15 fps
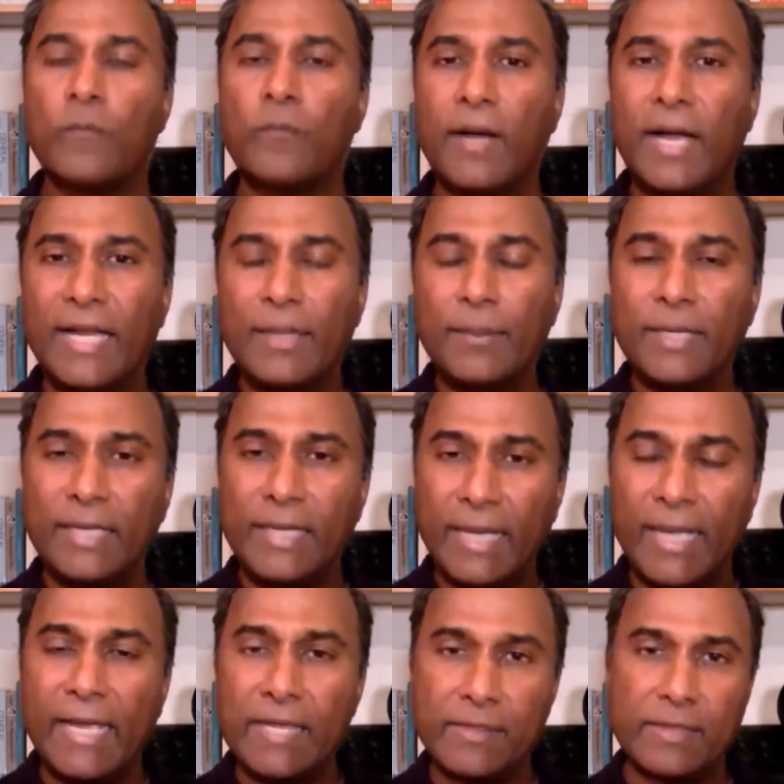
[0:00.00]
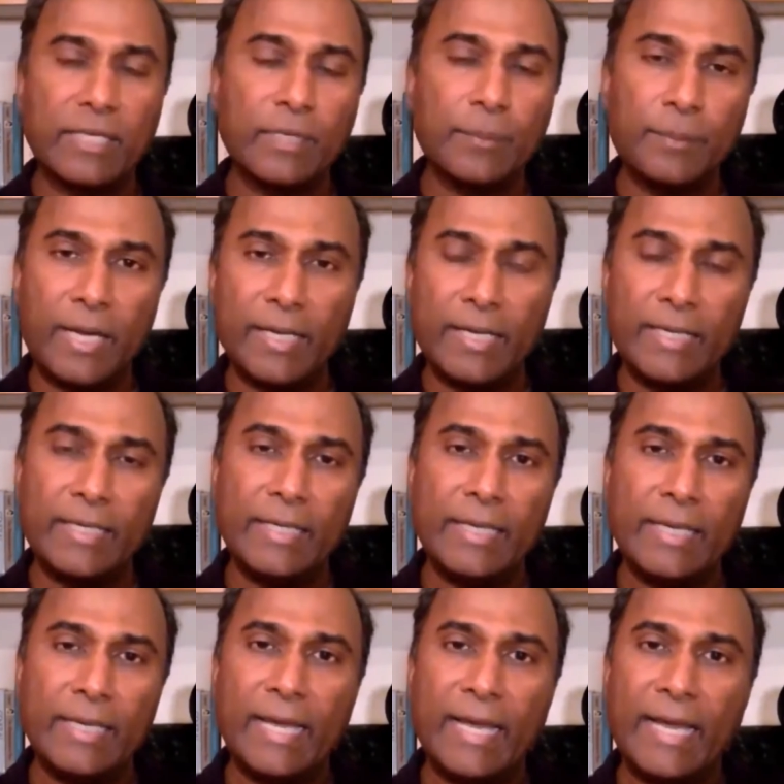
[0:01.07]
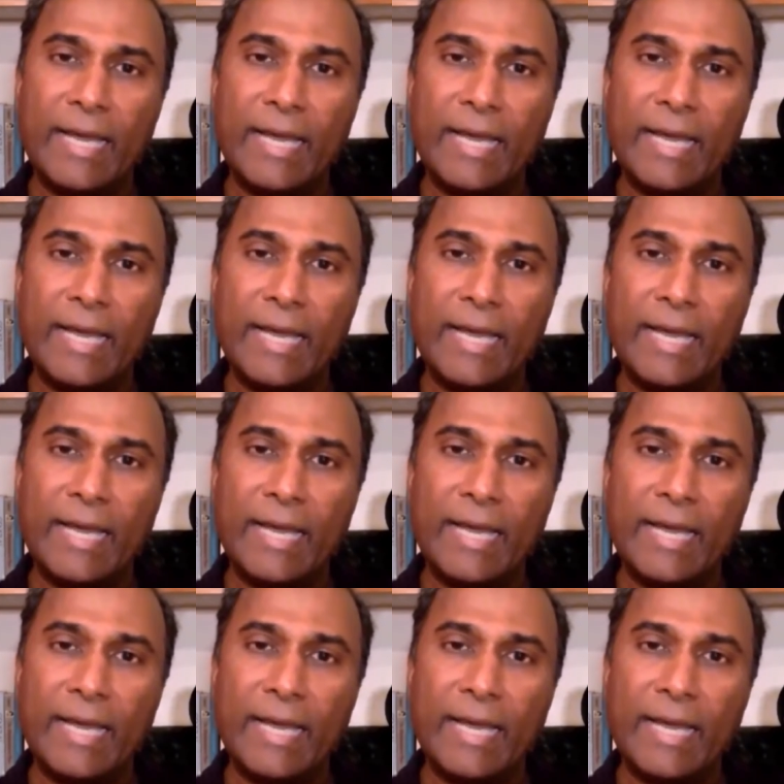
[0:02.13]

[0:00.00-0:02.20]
Well, vitamin A, think about it